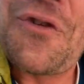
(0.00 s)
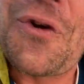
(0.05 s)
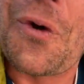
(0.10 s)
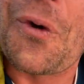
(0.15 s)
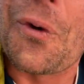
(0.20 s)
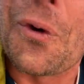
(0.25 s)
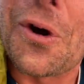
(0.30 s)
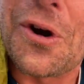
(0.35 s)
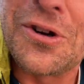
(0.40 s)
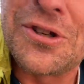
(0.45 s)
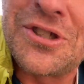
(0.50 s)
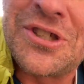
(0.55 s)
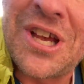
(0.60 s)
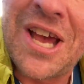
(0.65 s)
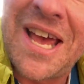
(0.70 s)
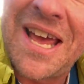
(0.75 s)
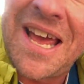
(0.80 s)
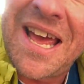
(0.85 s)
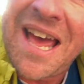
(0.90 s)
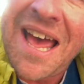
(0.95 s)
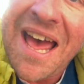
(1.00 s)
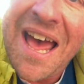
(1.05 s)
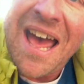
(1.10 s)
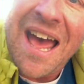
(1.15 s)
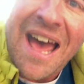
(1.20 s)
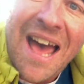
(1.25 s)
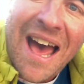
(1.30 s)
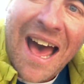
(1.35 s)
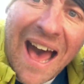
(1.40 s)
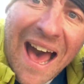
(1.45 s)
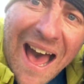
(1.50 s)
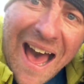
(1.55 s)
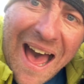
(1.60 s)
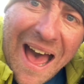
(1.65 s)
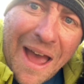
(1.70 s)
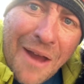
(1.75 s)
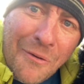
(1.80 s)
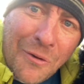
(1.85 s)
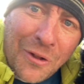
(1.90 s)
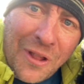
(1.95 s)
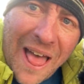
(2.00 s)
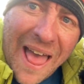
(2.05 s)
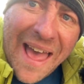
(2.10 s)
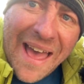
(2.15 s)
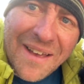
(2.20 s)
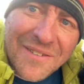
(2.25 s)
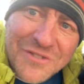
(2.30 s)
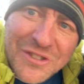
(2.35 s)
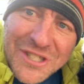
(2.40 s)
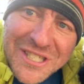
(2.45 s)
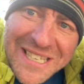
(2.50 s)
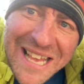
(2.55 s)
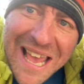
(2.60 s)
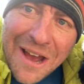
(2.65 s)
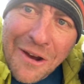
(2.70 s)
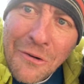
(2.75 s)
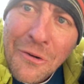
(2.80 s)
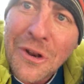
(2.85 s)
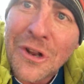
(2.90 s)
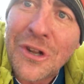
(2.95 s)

course, I will have Scout